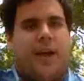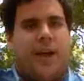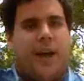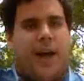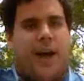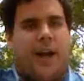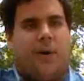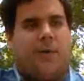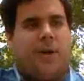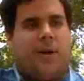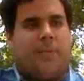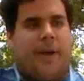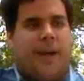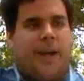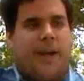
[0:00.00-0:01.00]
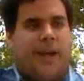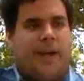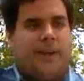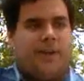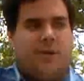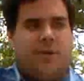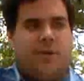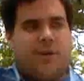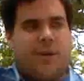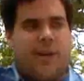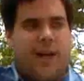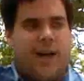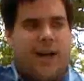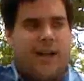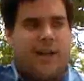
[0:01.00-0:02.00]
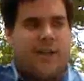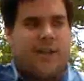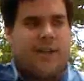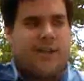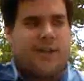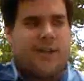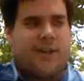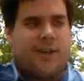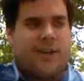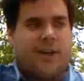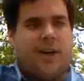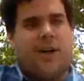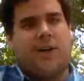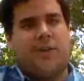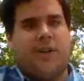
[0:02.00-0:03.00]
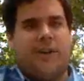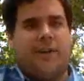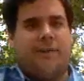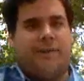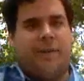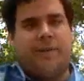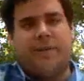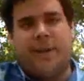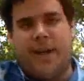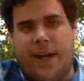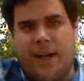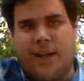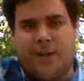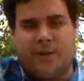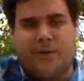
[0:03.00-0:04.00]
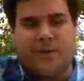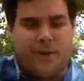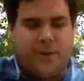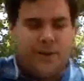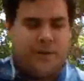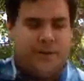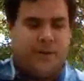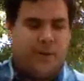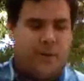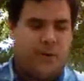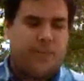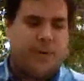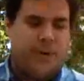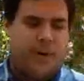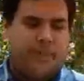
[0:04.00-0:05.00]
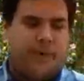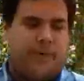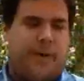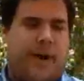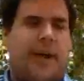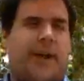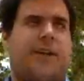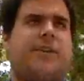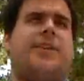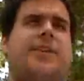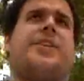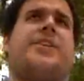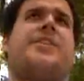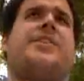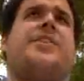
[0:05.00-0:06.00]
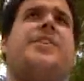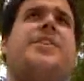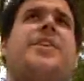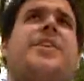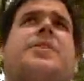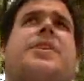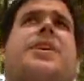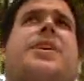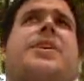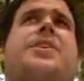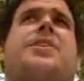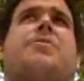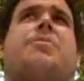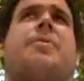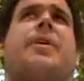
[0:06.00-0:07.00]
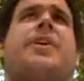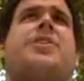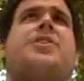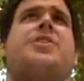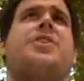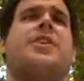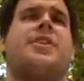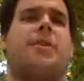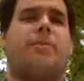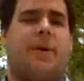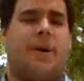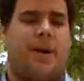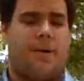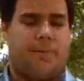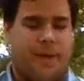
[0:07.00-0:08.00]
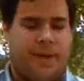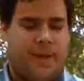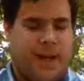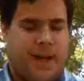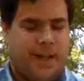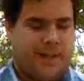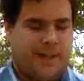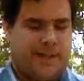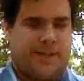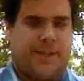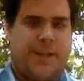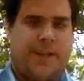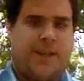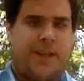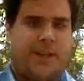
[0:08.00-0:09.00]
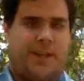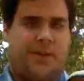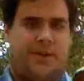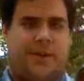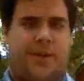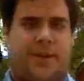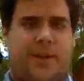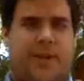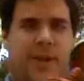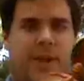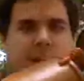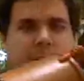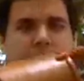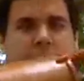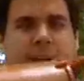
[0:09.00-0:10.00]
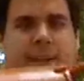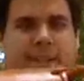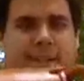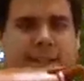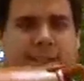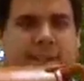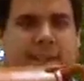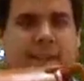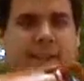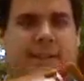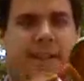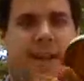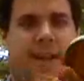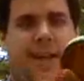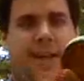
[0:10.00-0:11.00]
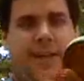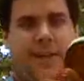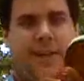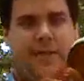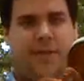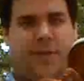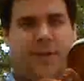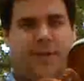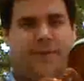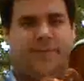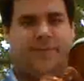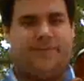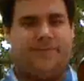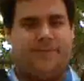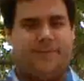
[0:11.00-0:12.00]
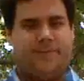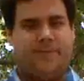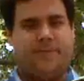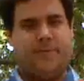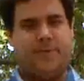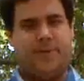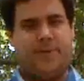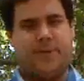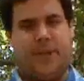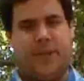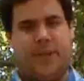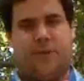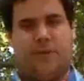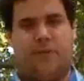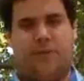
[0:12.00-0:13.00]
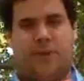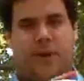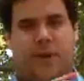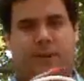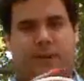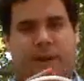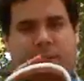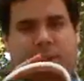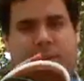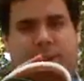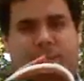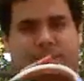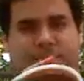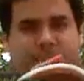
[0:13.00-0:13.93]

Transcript: I don't want to pay $200 or $150 for a new fuel pump. I'd rather just, wish I could just replace just the pump and not the sending unit. Because this is a sending unit. See a little float right there?